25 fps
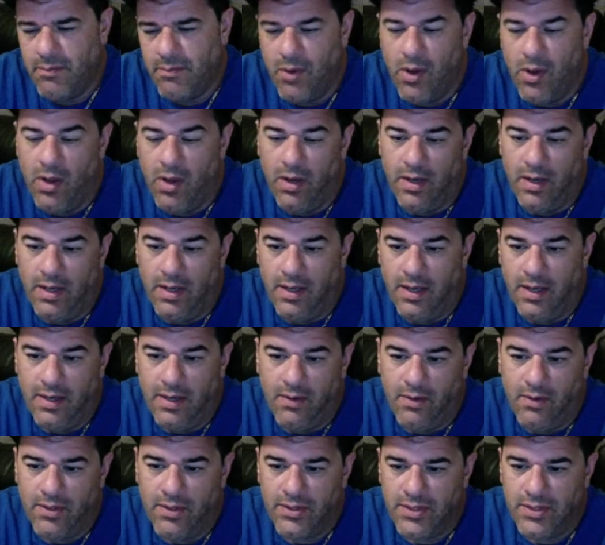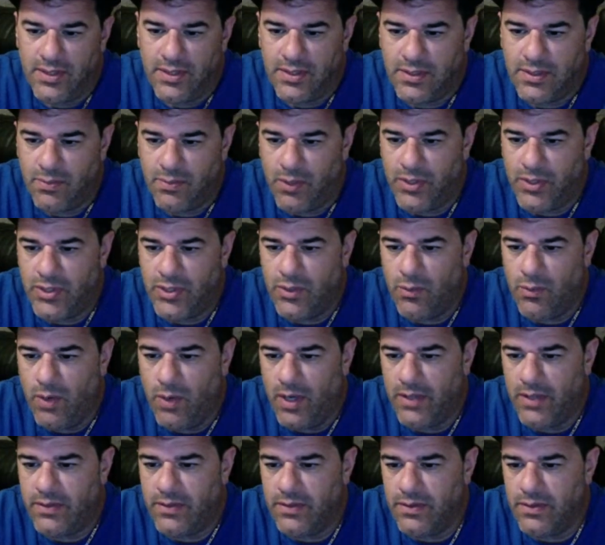as long as it's what you
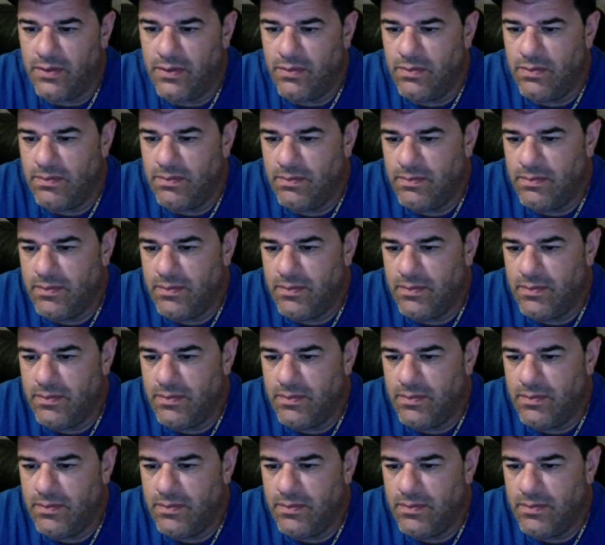wanted to do.